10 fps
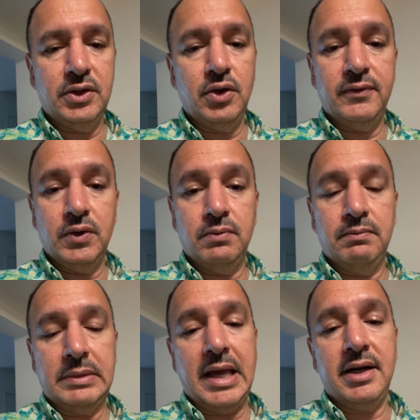You have to
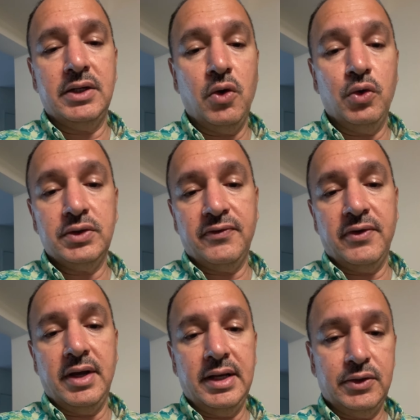edit the host
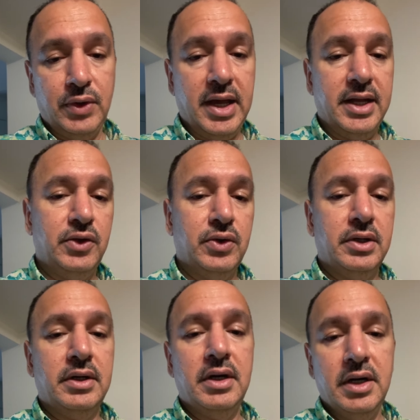file to add
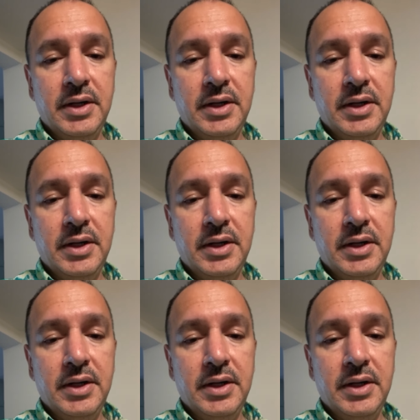your